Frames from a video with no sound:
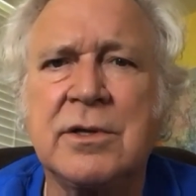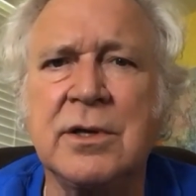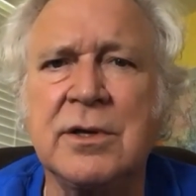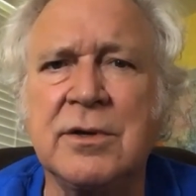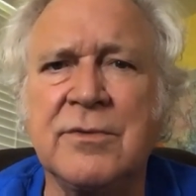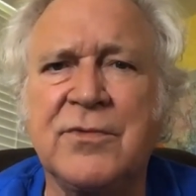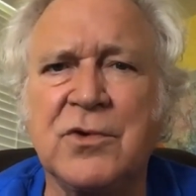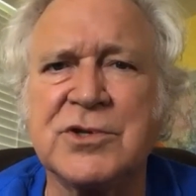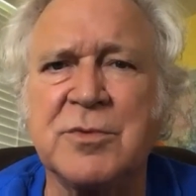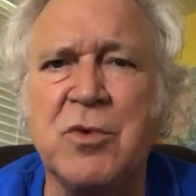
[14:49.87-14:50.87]
to
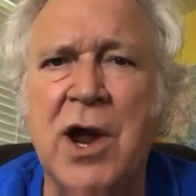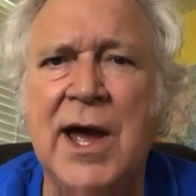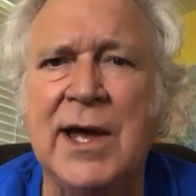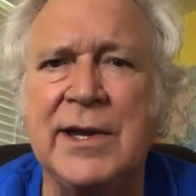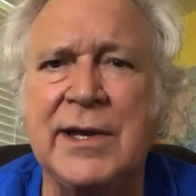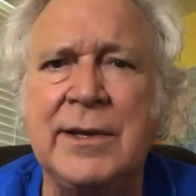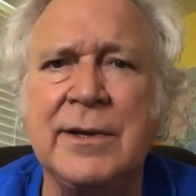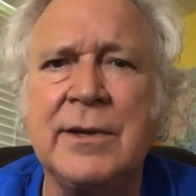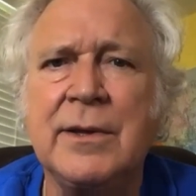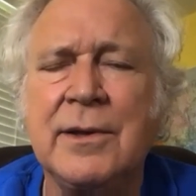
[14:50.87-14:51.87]
for sobriety.
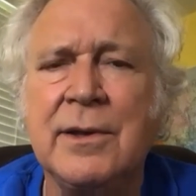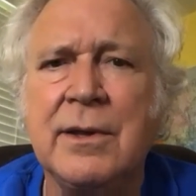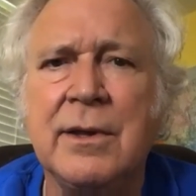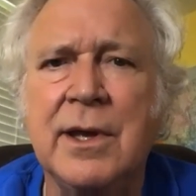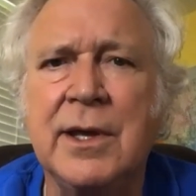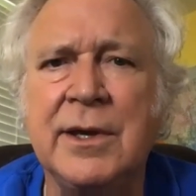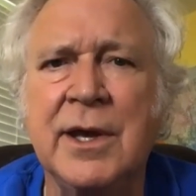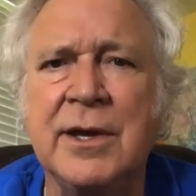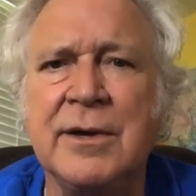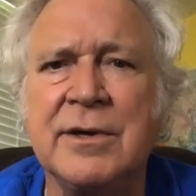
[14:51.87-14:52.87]
And
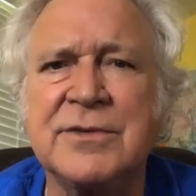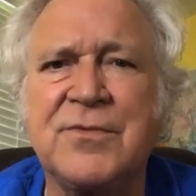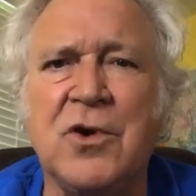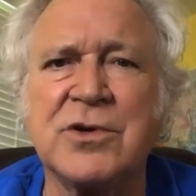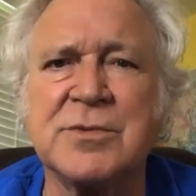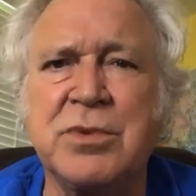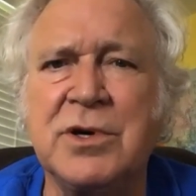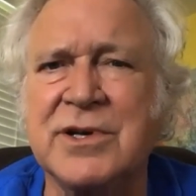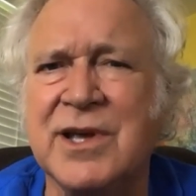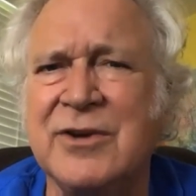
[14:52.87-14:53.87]
as far as the
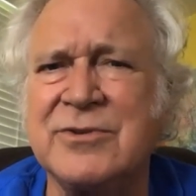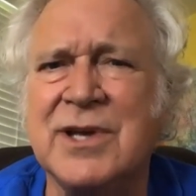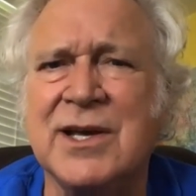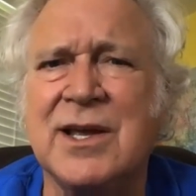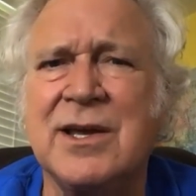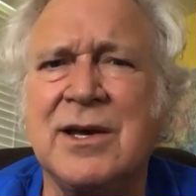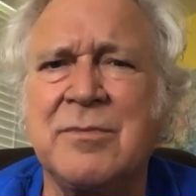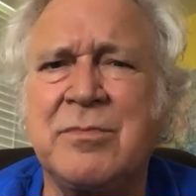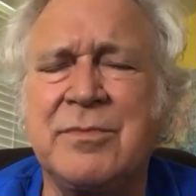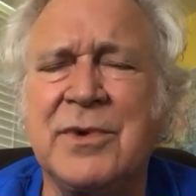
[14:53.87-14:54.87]
book goes,
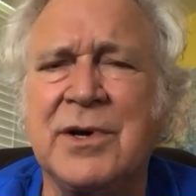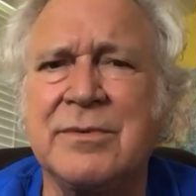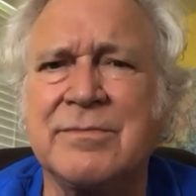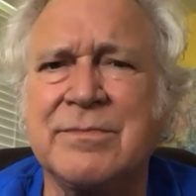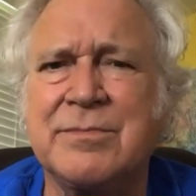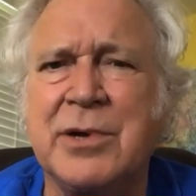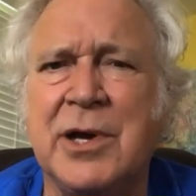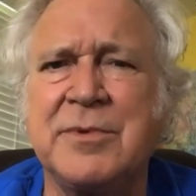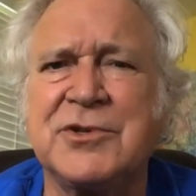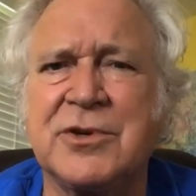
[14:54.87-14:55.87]
a
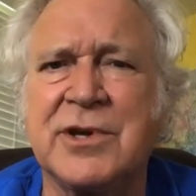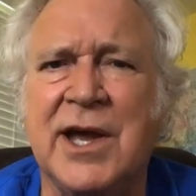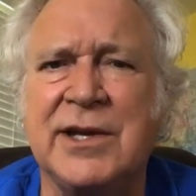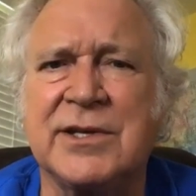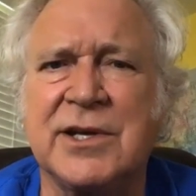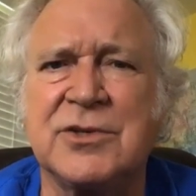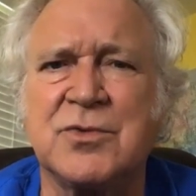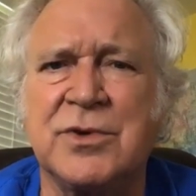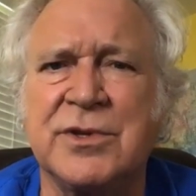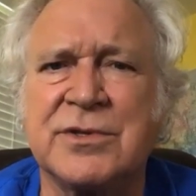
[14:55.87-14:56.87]
publisher got in touch
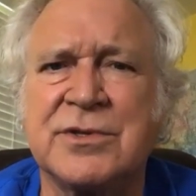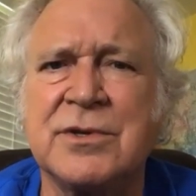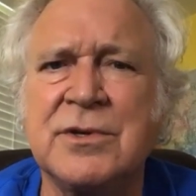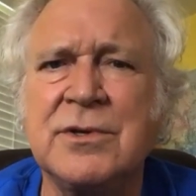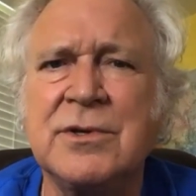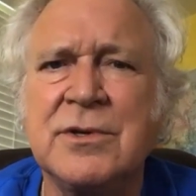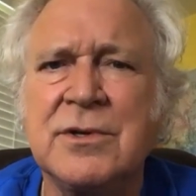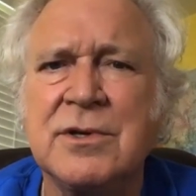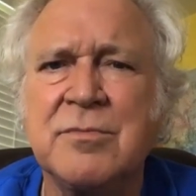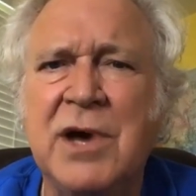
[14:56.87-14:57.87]
with us
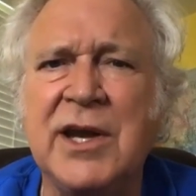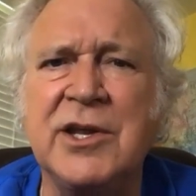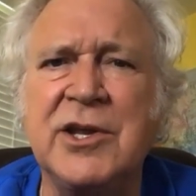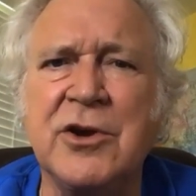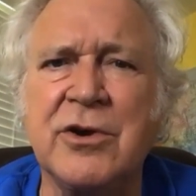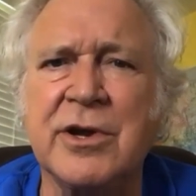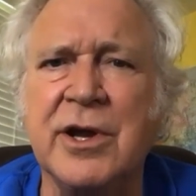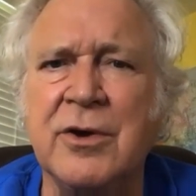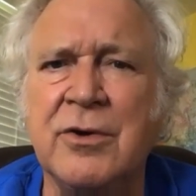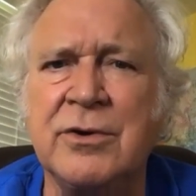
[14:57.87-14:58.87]
about a year
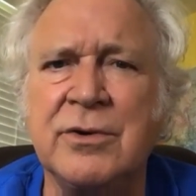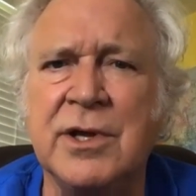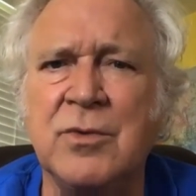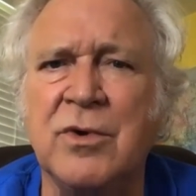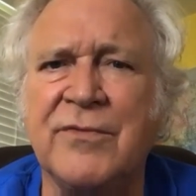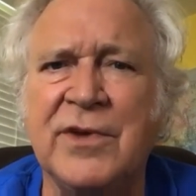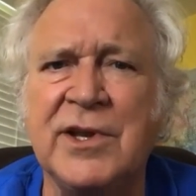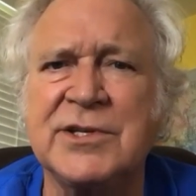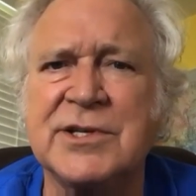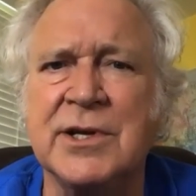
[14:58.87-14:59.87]
ago, and we're
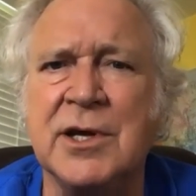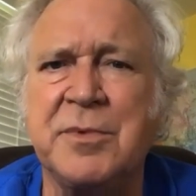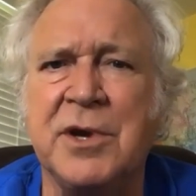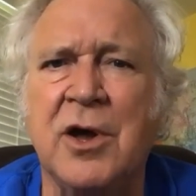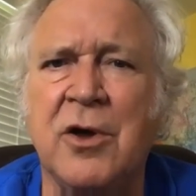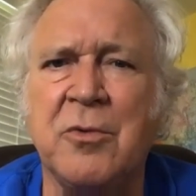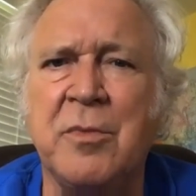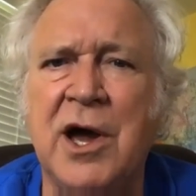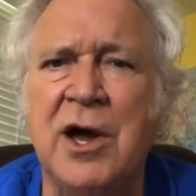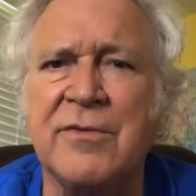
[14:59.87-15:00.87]
finishing up an
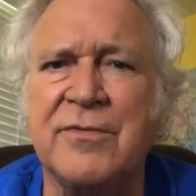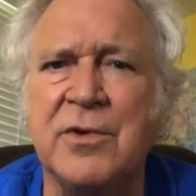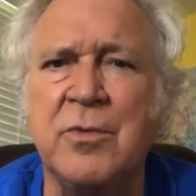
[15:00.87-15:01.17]
autobiography